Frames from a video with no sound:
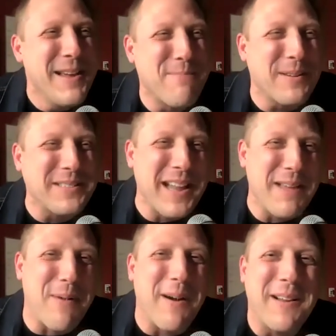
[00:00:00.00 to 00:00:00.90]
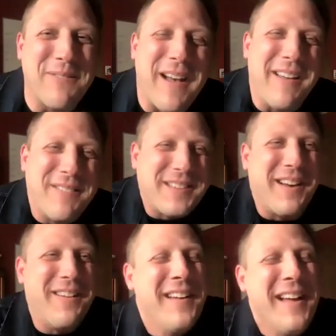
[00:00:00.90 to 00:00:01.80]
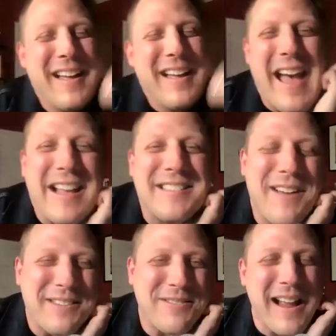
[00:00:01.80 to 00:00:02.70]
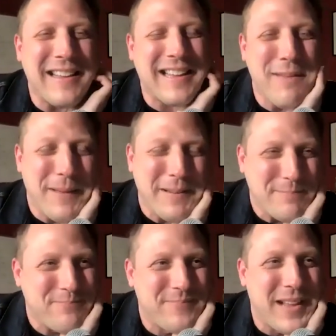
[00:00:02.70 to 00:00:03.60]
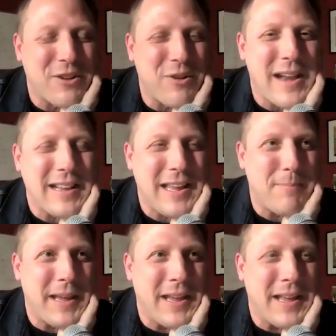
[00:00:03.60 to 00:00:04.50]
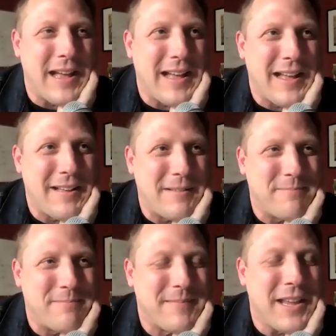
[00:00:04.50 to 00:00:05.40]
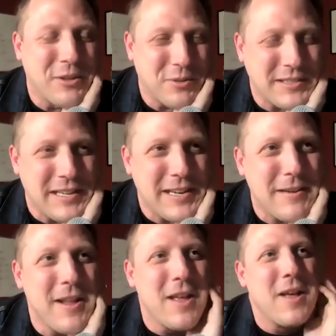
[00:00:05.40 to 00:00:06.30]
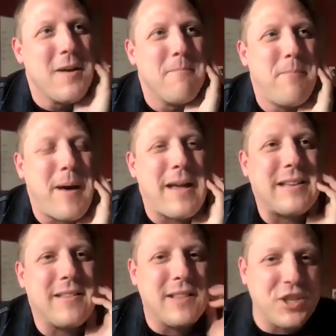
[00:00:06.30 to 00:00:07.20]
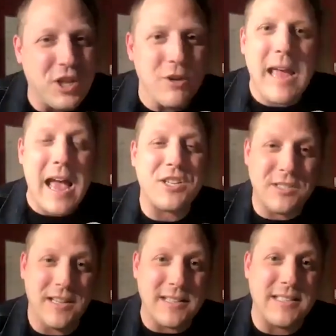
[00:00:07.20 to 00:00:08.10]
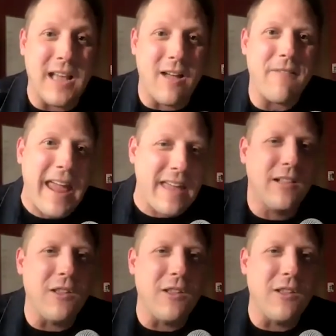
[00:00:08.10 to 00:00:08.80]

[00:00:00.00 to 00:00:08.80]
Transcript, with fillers: impersonate Barney Fife. So yeah, so I try to keep it. I try to keep it uh, interesting, but the geocaches in itself and the